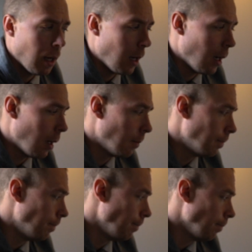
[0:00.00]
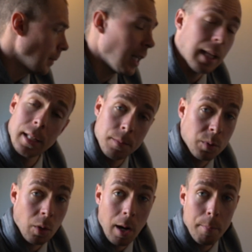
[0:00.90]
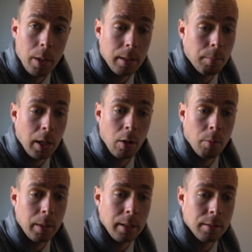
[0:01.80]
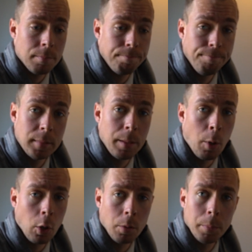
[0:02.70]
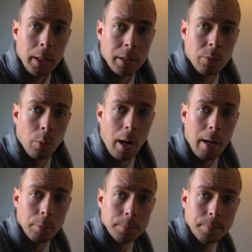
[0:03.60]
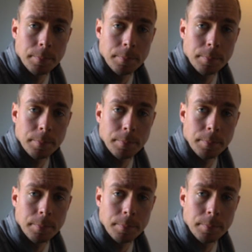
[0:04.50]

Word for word: Um, hit that subscribe button by all means. Team Harder and Bucks, we're out.